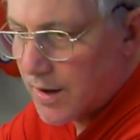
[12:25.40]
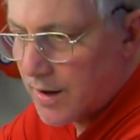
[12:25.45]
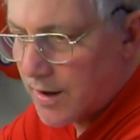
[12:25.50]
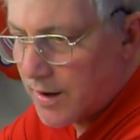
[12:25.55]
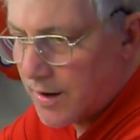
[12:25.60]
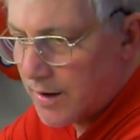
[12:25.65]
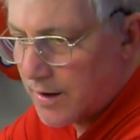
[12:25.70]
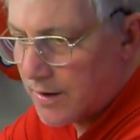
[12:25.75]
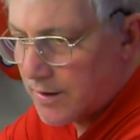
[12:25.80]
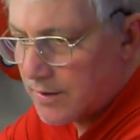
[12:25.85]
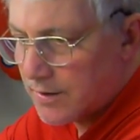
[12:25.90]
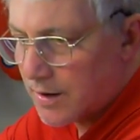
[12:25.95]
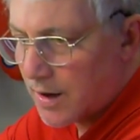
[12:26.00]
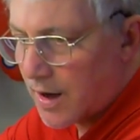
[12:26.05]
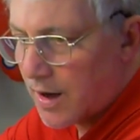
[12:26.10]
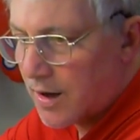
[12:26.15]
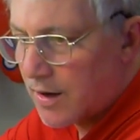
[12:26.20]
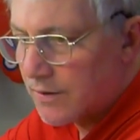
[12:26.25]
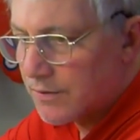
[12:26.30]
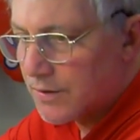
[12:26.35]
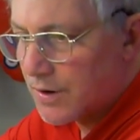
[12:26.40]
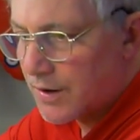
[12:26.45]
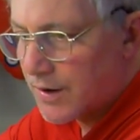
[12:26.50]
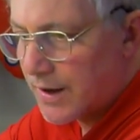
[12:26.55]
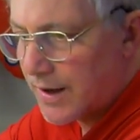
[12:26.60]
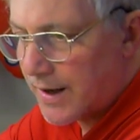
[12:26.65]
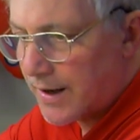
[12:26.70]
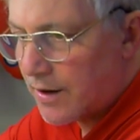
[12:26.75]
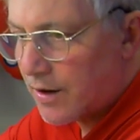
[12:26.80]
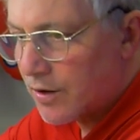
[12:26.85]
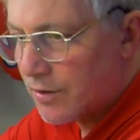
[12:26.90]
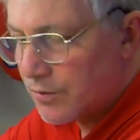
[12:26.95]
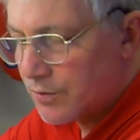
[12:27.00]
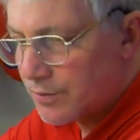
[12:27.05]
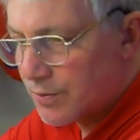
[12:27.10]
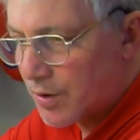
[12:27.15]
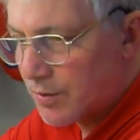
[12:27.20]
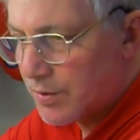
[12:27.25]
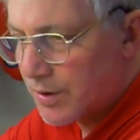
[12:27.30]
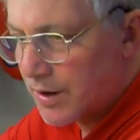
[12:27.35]
and after that I will
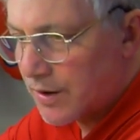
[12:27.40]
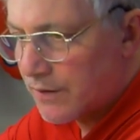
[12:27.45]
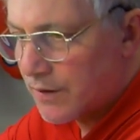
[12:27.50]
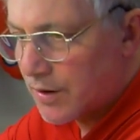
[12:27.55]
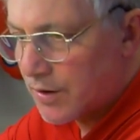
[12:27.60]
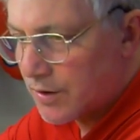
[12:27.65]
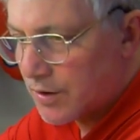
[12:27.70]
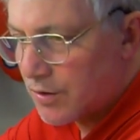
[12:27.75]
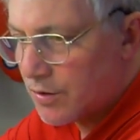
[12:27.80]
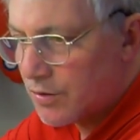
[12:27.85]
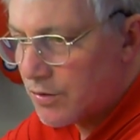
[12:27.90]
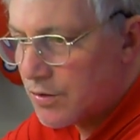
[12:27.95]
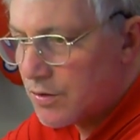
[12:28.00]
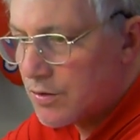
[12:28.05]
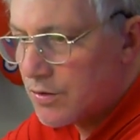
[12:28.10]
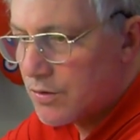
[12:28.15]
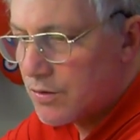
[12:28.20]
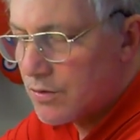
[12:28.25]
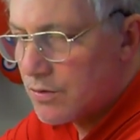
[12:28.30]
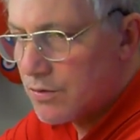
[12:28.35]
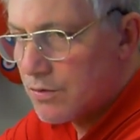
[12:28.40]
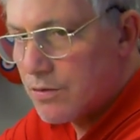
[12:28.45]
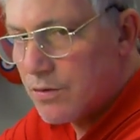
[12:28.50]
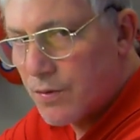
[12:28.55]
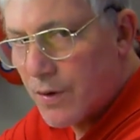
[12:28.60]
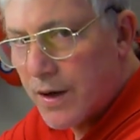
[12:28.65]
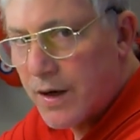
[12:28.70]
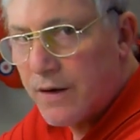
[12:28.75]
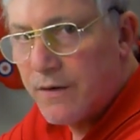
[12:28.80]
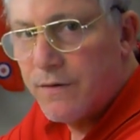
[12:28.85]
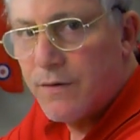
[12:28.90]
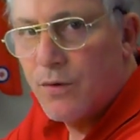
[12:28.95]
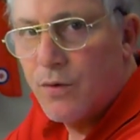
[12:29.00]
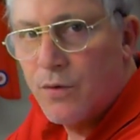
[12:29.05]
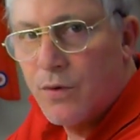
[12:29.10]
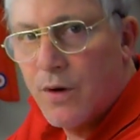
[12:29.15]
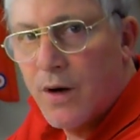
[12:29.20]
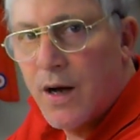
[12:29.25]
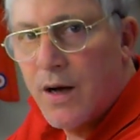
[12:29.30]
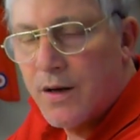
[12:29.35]
probably give it a good
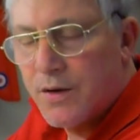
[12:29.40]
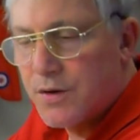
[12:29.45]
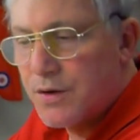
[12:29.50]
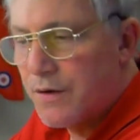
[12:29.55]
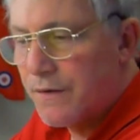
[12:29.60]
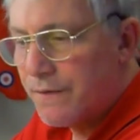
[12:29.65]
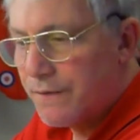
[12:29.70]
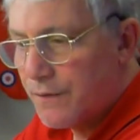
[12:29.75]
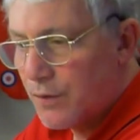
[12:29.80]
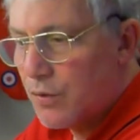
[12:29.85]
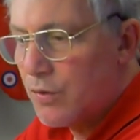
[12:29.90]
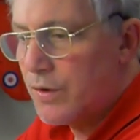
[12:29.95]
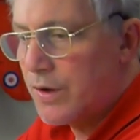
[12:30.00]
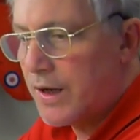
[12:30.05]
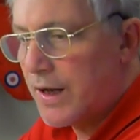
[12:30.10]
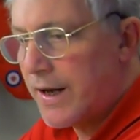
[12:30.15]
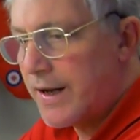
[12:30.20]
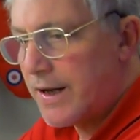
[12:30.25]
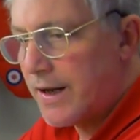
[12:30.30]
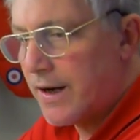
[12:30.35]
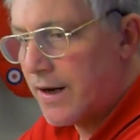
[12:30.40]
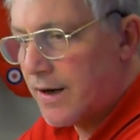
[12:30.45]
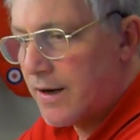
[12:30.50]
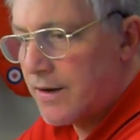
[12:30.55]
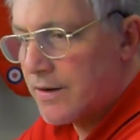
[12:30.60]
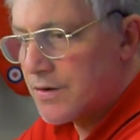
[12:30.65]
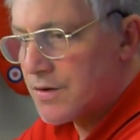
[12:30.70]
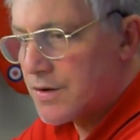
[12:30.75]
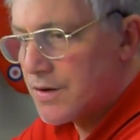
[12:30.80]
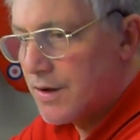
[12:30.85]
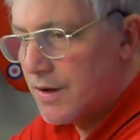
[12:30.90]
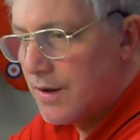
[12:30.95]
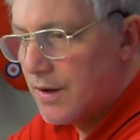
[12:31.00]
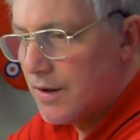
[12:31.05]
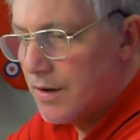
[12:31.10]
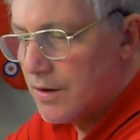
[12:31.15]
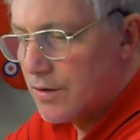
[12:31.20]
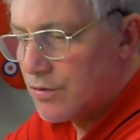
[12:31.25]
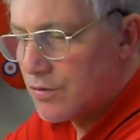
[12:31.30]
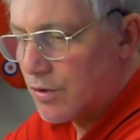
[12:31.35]
24 hours to 48 hours
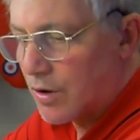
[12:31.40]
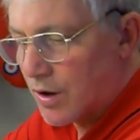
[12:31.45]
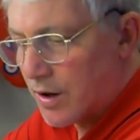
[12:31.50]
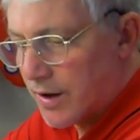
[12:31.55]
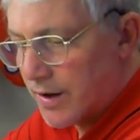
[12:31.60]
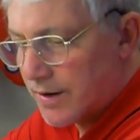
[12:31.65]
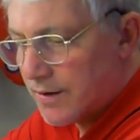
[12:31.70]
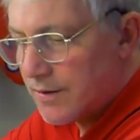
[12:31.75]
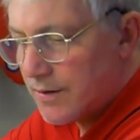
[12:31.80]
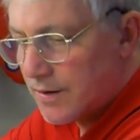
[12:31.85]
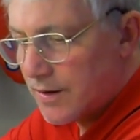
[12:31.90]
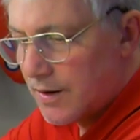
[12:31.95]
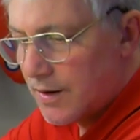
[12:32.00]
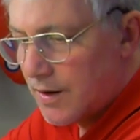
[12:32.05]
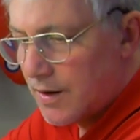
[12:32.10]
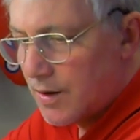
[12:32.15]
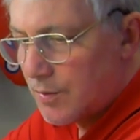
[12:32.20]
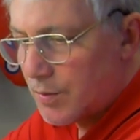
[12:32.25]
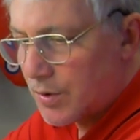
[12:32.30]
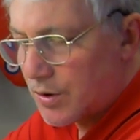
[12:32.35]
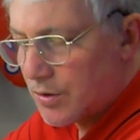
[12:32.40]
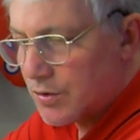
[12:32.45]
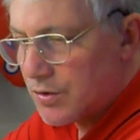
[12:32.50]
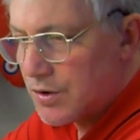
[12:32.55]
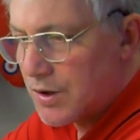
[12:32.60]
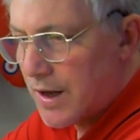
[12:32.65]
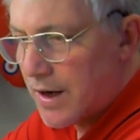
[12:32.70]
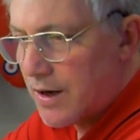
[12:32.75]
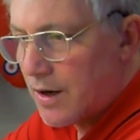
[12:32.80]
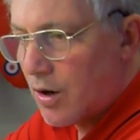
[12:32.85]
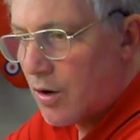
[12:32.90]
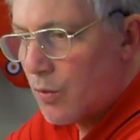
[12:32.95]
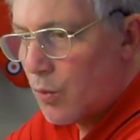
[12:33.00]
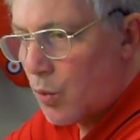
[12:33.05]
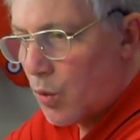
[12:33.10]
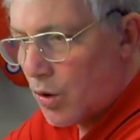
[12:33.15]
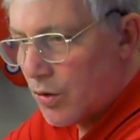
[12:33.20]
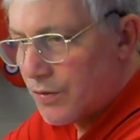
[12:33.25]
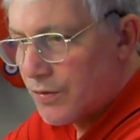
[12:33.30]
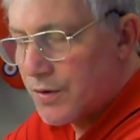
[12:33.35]
drying, because then I
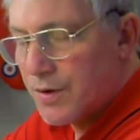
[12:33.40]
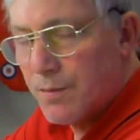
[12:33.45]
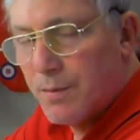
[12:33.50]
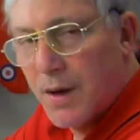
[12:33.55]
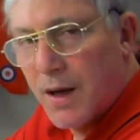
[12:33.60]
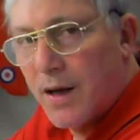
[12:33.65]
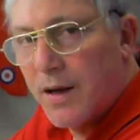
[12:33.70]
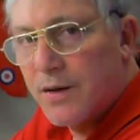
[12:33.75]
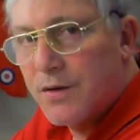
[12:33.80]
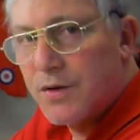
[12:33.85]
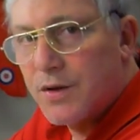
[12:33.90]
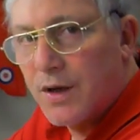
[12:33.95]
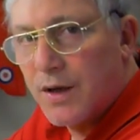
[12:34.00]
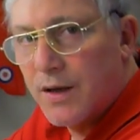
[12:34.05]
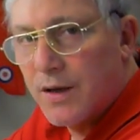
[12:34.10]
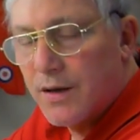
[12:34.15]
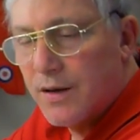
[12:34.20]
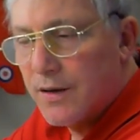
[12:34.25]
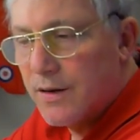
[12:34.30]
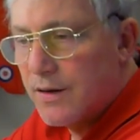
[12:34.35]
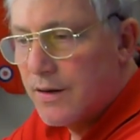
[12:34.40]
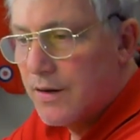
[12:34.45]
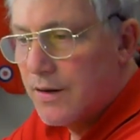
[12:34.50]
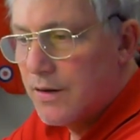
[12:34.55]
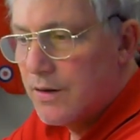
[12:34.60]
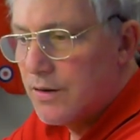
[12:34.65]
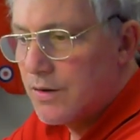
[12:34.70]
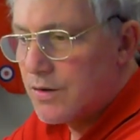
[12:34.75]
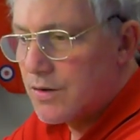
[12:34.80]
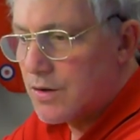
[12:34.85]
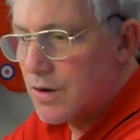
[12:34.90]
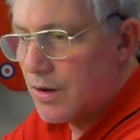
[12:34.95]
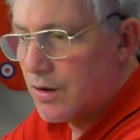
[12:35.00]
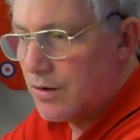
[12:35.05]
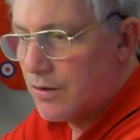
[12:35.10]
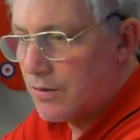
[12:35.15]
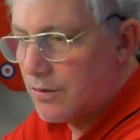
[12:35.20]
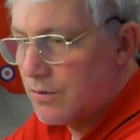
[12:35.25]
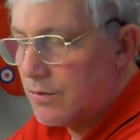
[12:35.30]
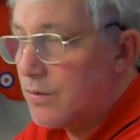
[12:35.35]
want to mask it.
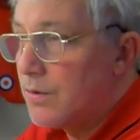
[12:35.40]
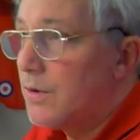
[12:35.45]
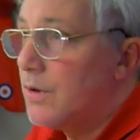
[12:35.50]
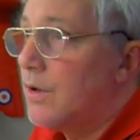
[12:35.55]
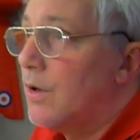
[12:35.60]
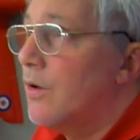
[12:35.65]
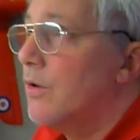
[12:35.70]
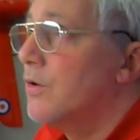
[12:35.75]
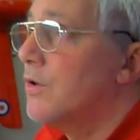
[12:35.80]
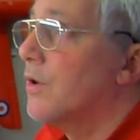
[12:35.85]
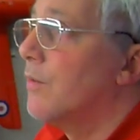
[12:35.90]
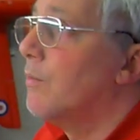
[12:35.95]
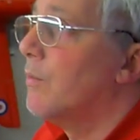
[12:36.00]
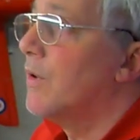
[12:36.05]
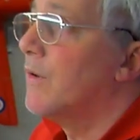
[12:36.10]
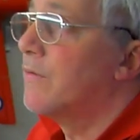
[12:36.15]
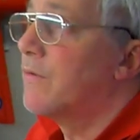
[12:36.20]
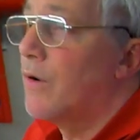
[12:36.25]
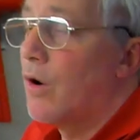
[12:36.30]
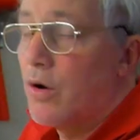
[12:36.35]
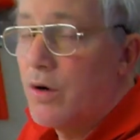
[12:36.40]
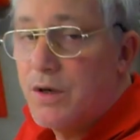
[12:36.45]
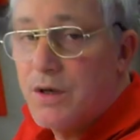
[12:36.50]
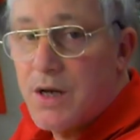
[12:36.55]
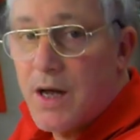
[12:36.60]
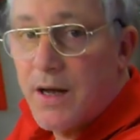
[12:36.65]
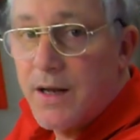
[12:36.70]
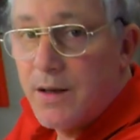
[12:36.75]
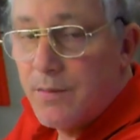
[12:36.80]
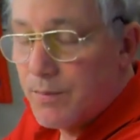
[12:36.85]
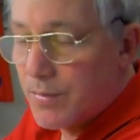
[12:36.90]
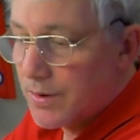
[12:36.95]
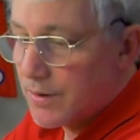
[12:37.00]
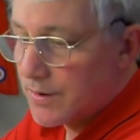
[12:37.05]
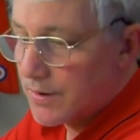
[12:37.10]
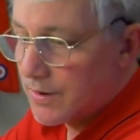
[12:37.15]
So using my frog tape,